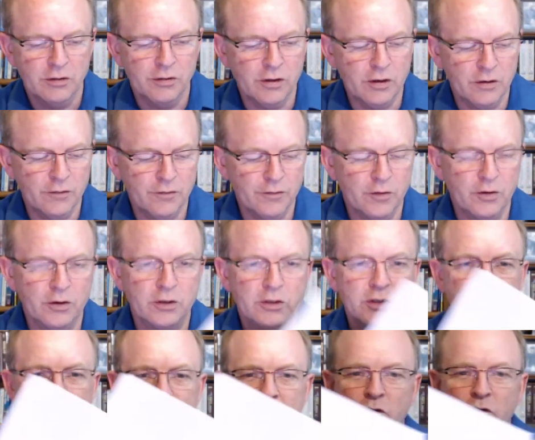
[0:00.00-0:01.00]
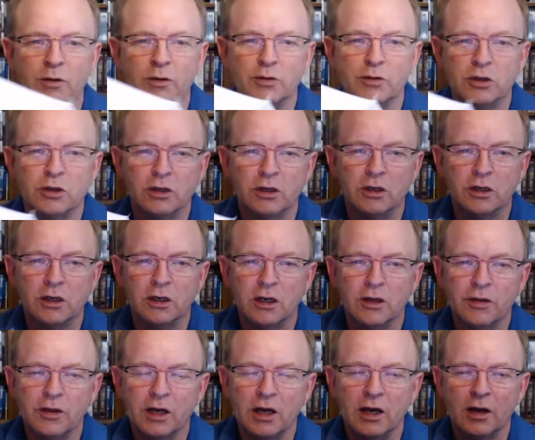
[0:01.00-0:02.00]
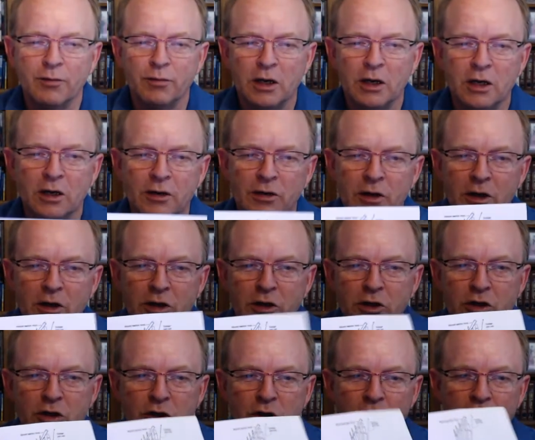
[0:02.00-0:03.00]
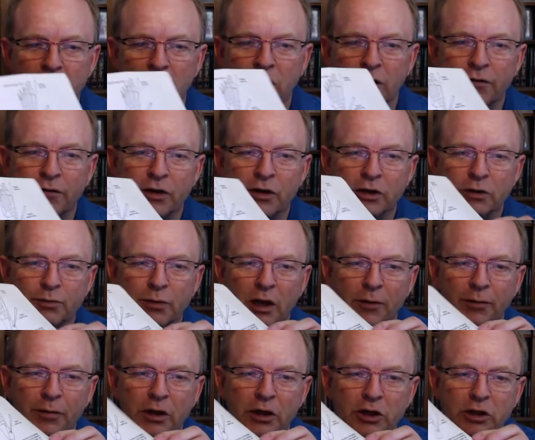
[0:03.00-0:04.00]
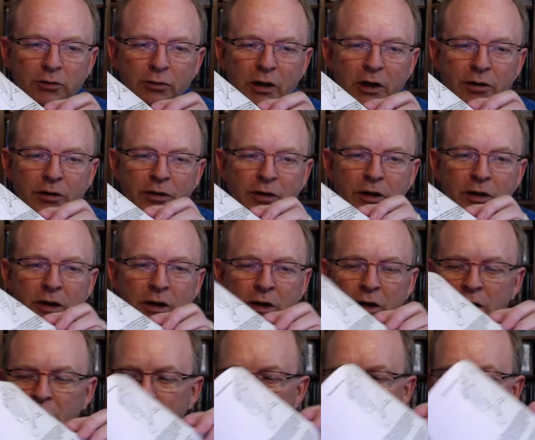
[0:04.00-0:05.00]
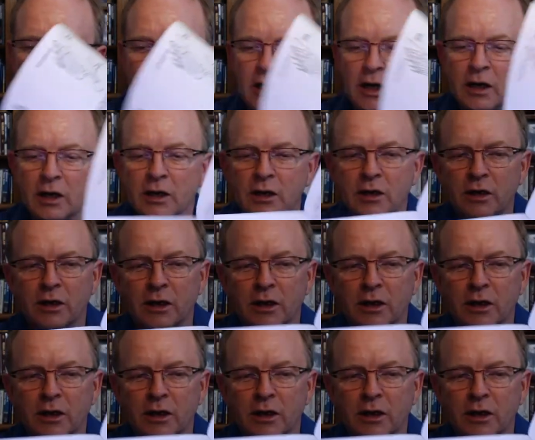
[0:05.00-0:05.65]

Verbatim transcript: the first description uh, that I made in the literature of this palpation method, and